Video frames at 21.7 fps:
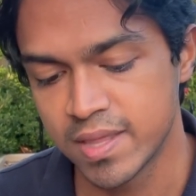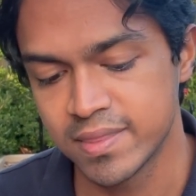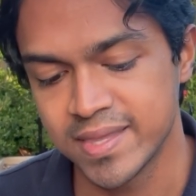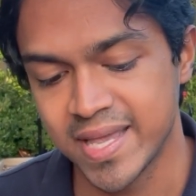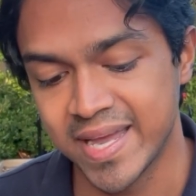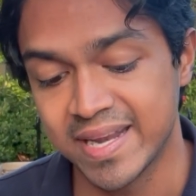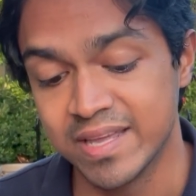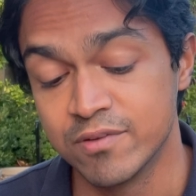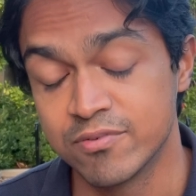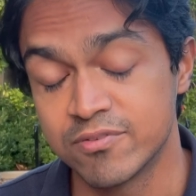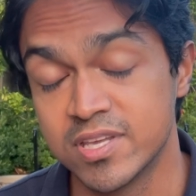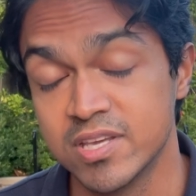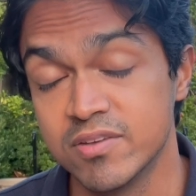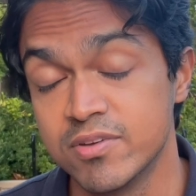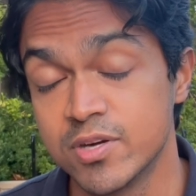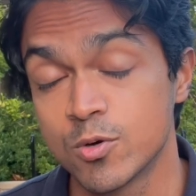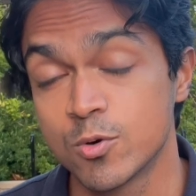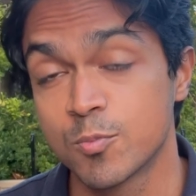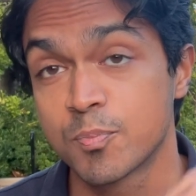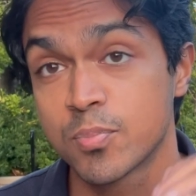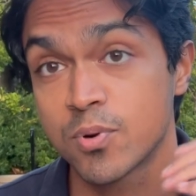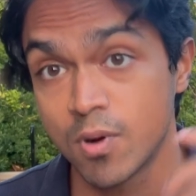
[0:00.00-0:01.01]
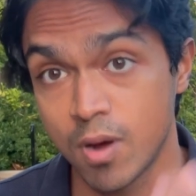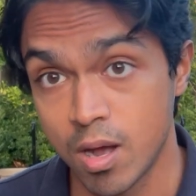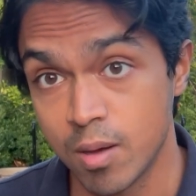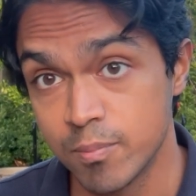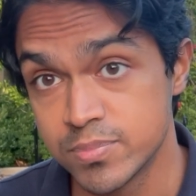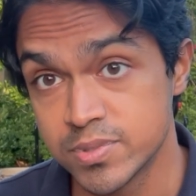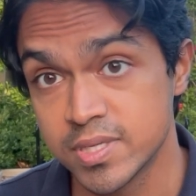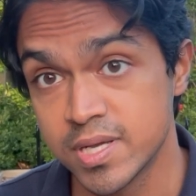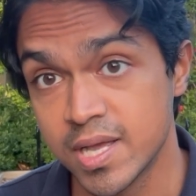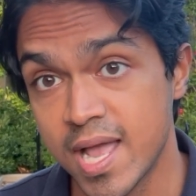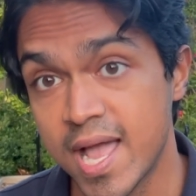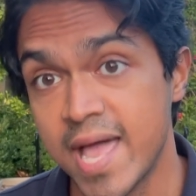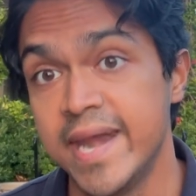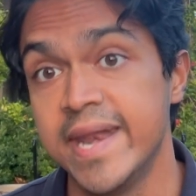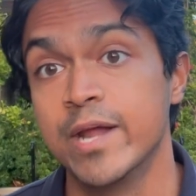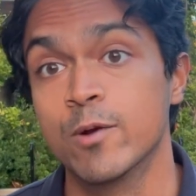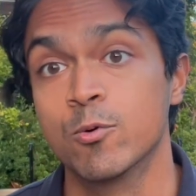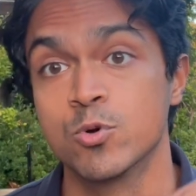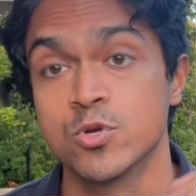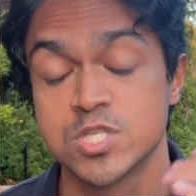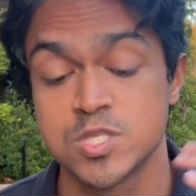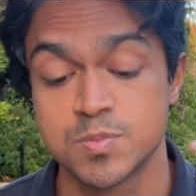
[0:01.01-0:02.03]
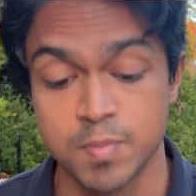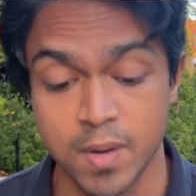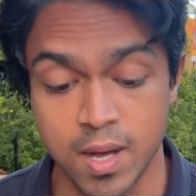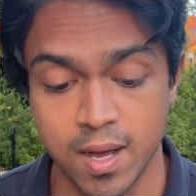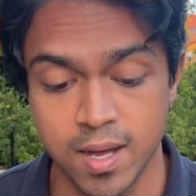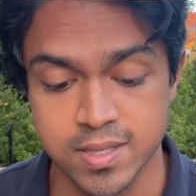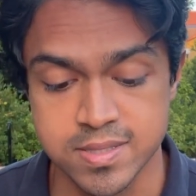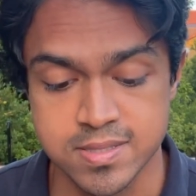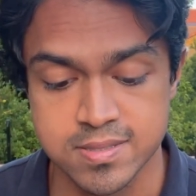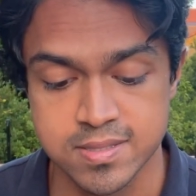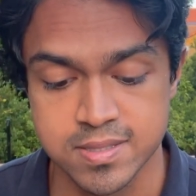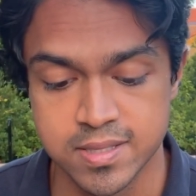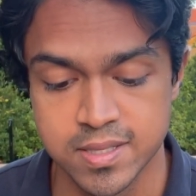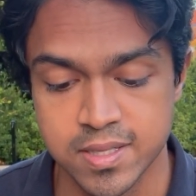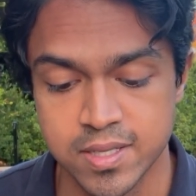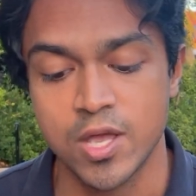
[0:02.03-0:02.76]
that, if given a prompt and a response,